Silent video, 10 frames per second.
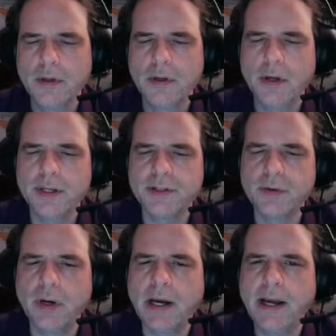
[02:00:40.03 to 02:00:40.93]
Okay, so
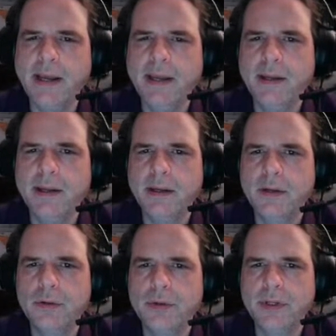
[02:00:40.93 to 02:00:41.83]
I
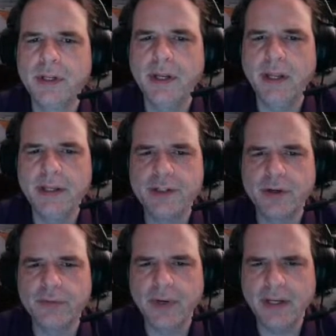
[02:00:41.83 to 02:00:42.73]
included an edge
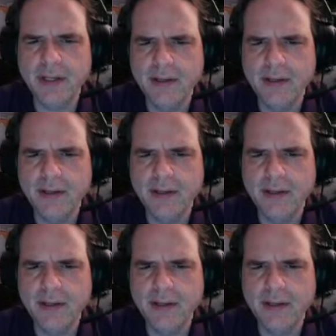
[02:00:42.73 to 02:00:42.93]
already.